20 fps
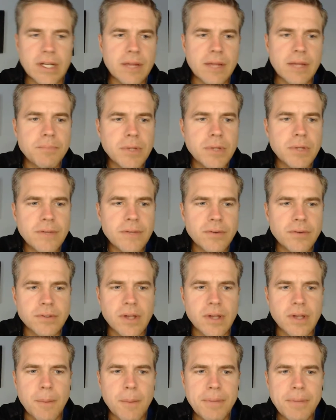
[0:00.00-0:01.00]
I believe it
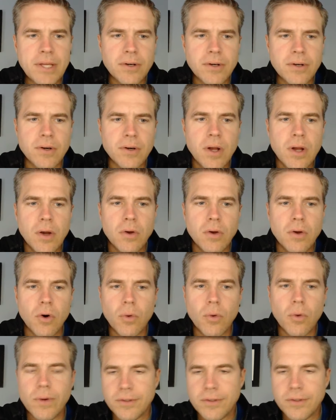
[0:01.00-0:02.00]
was Peter
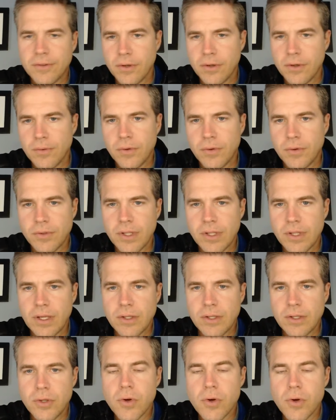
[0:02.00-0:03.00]
Goldwitzer, who was a
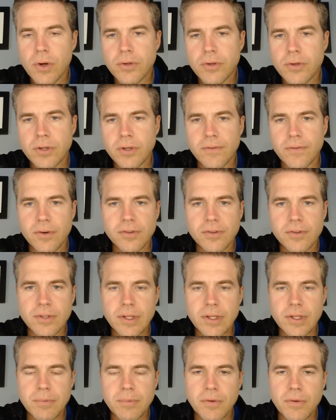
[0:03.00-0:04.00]
New York
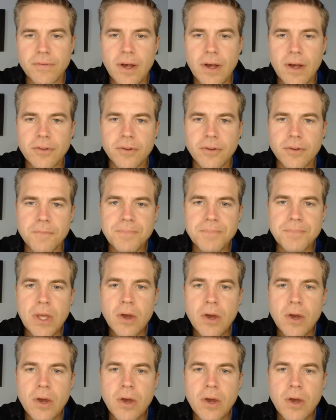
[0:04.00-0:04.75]
University professor,